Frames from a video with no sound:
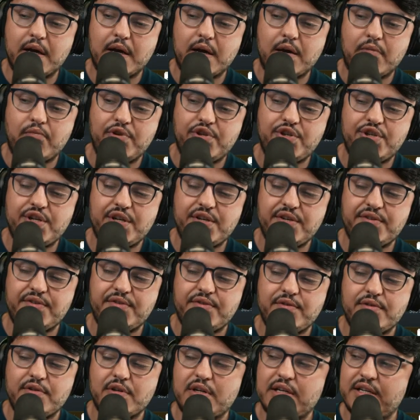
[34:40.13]
which
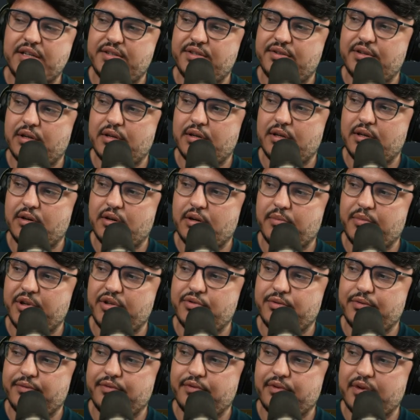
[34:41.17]
is not necessarily going to be
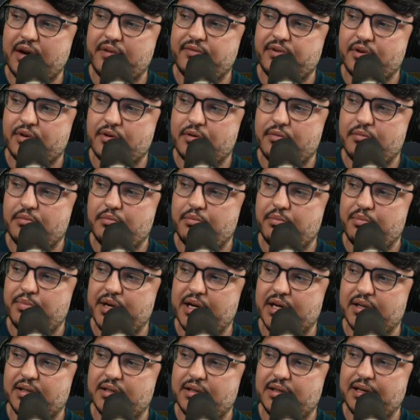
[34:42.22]
true forever.
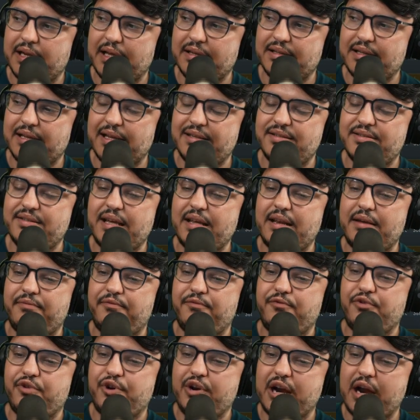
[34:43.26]
But let's say that
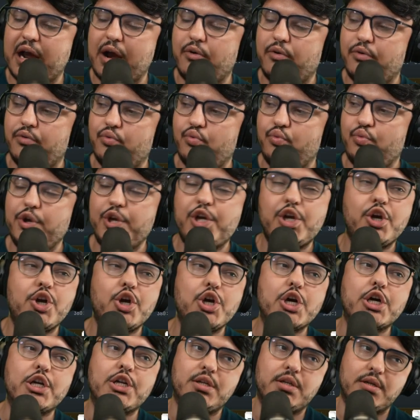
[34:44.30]
for now we
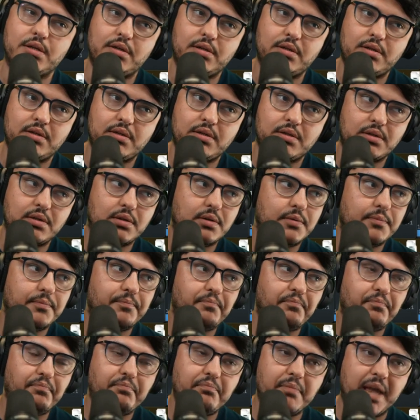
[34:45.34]
could
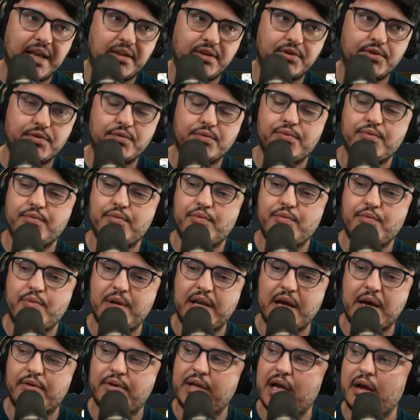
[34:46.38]
make do
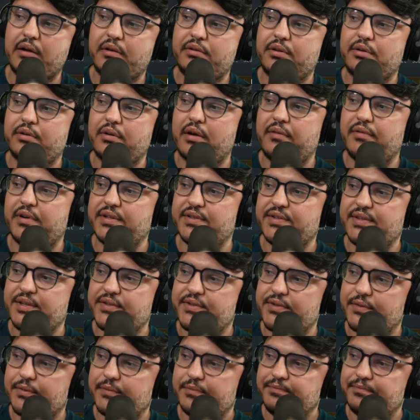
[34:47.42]
without character references.